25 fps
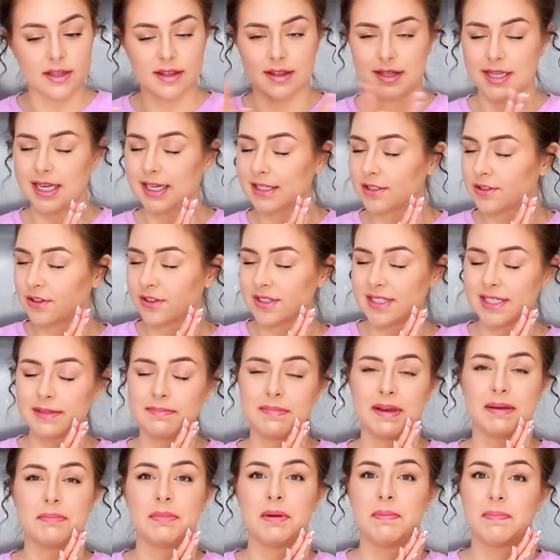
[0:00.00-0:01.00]
TikTok did
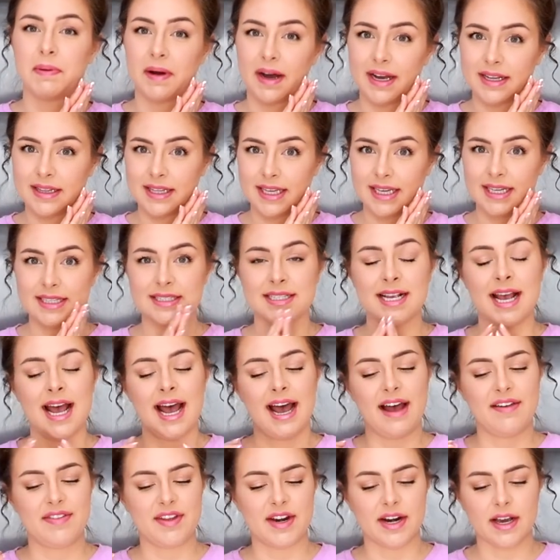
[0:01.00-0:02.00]
make me buy these,
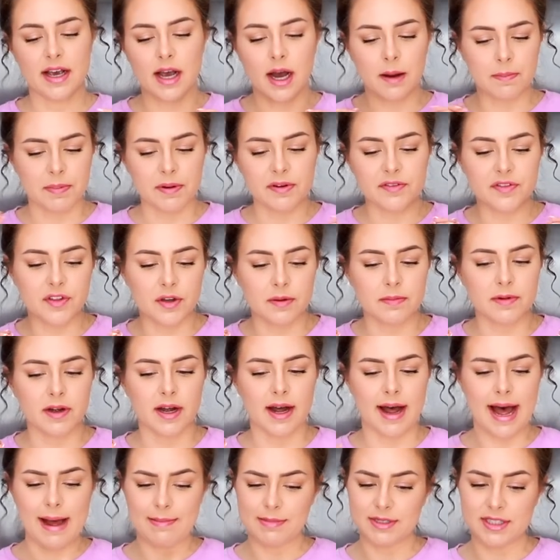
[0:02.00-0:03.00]
and then a couple of them
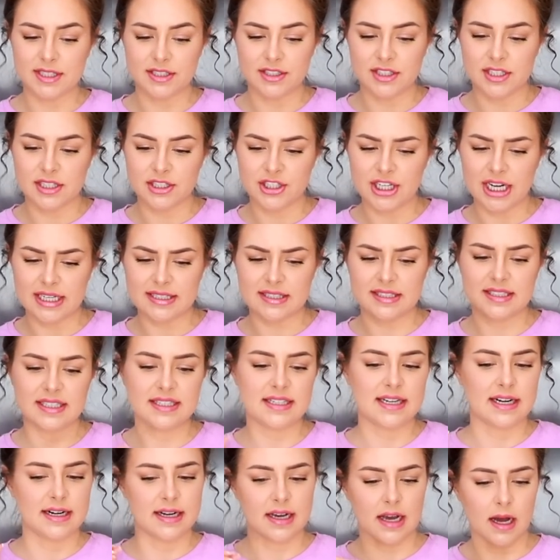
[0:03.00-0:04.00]
Amazon suggested,
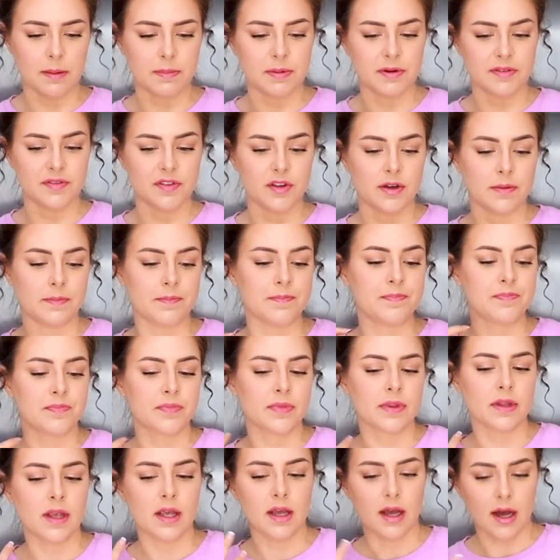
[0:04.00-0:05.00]
and a couple of them
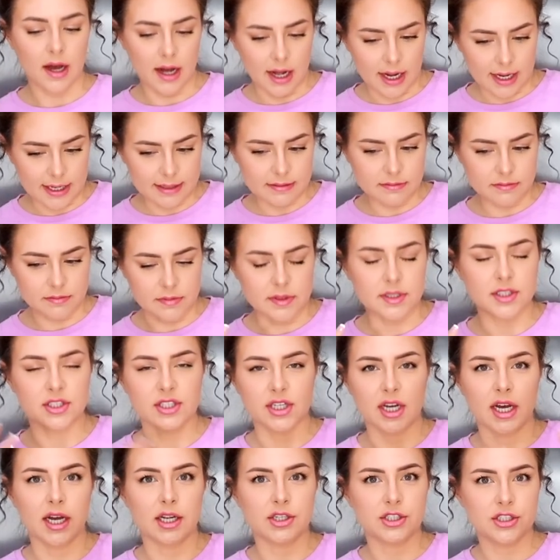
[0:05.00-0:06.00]
I
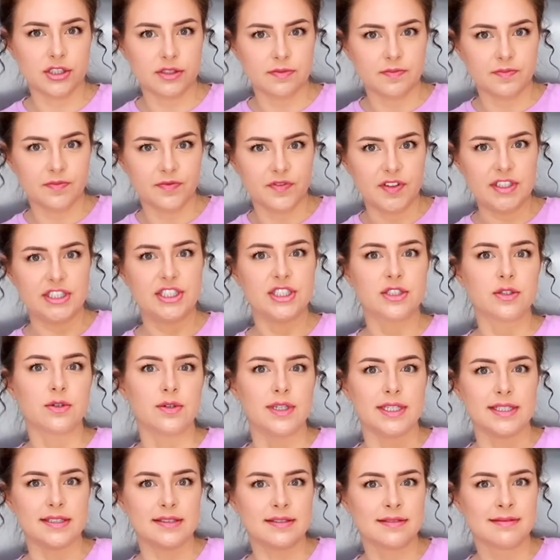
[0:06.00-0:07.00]
searched fidget
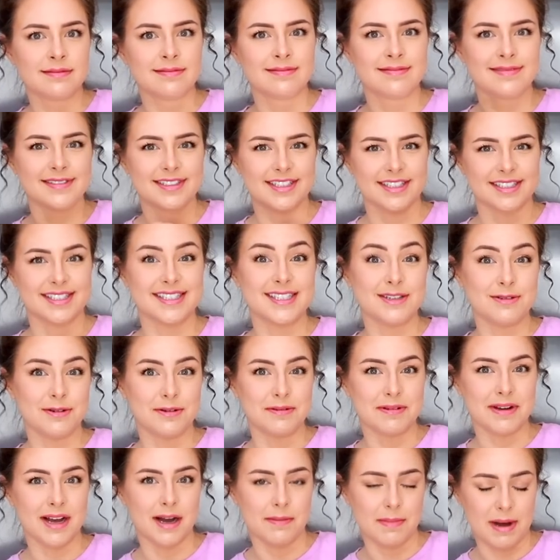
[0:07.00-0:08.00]
toys to see what
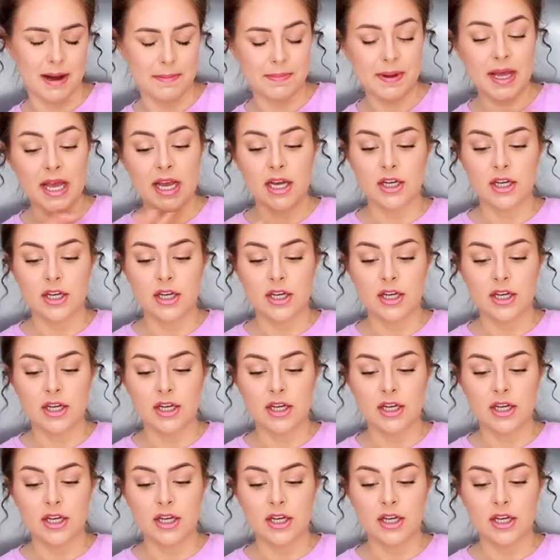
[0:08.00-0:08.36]
would come up.